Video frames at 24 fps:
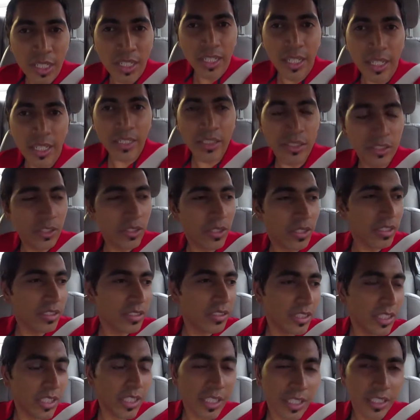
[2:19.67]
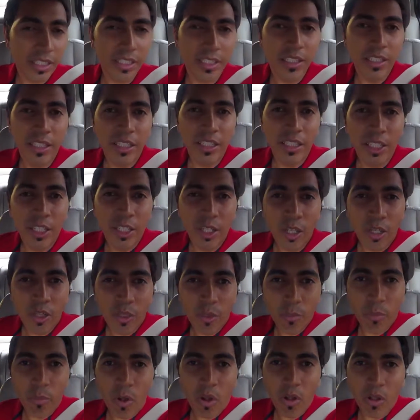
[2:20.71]
And as you can see,
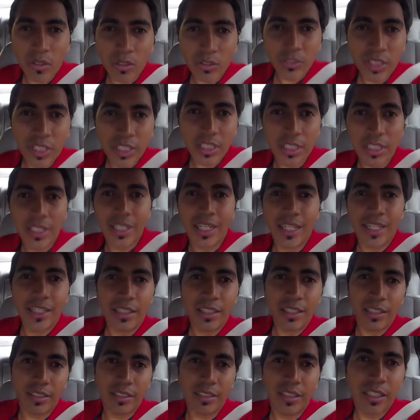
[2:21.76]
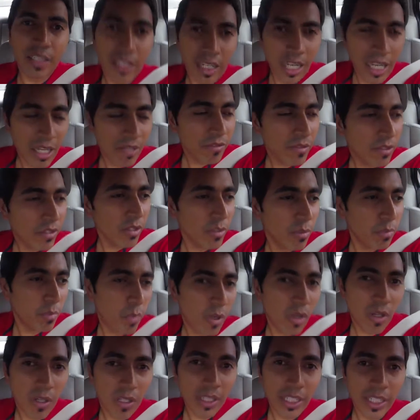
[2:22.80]
the ball's gonna, after the
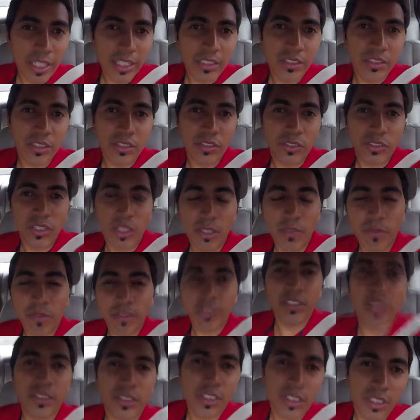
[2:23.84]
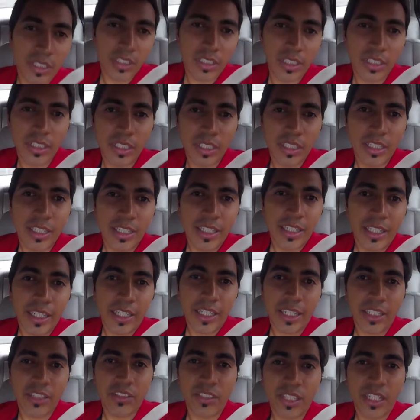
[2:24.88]
ball hits the surface,
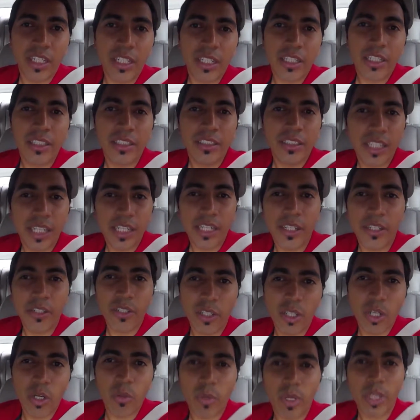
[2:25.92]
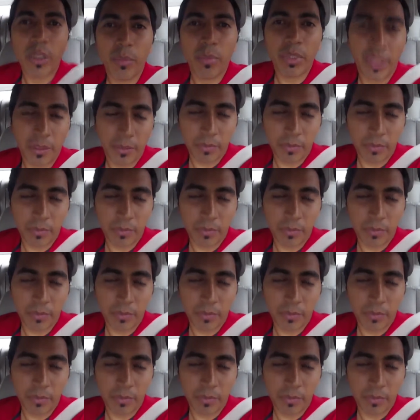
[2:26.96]
it's gonna continue to go up.